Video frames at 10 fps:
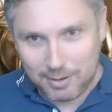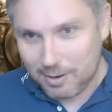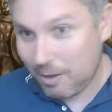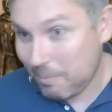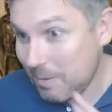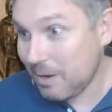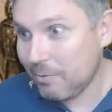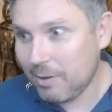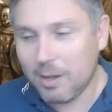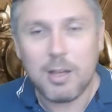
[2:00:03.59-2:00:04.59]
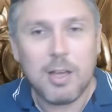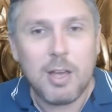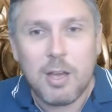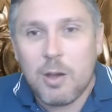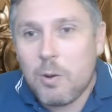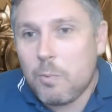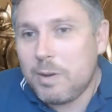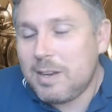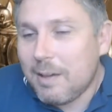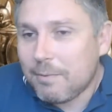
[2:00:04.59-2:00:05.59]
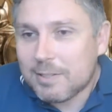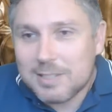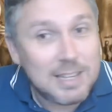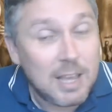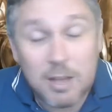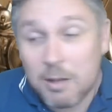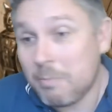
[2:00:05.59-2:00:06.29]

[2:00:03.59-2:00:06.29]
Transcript: Nymeria, we never see her.